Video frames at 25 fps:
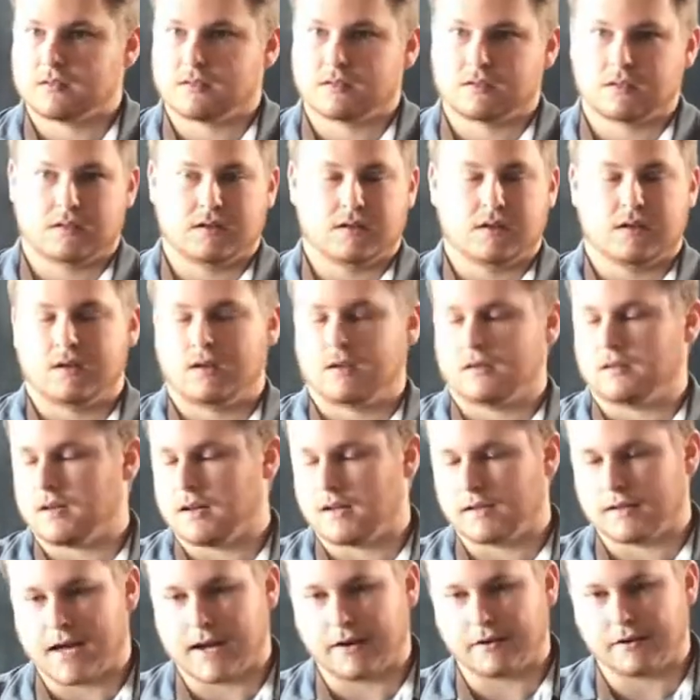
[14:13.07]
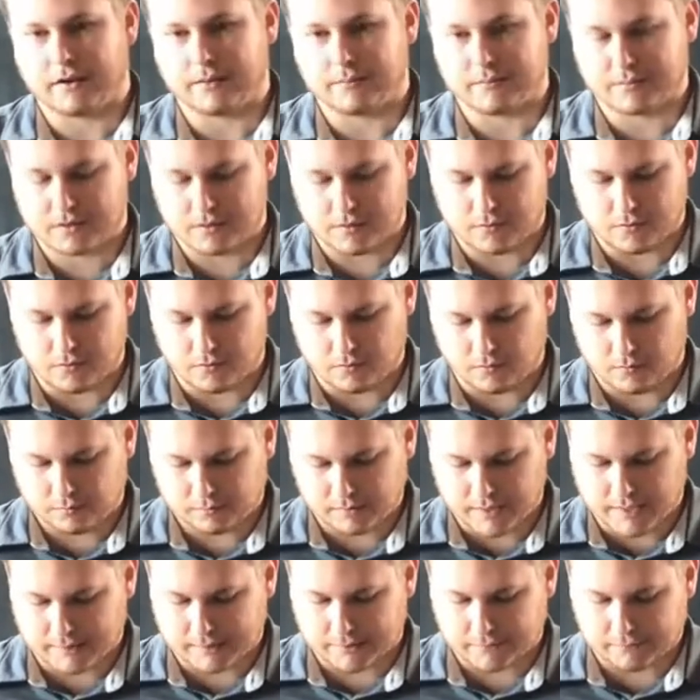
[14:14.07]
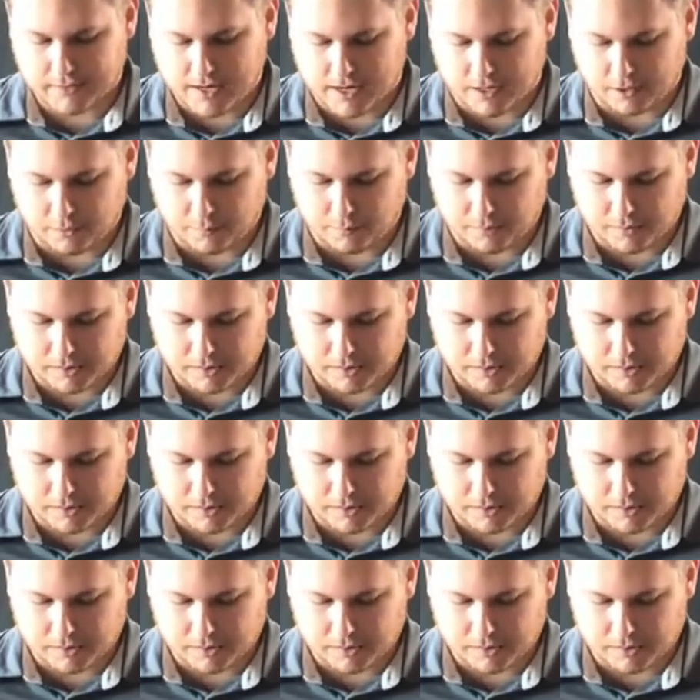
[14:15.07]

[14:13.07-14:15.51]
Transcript: She allowed him to plant the flower.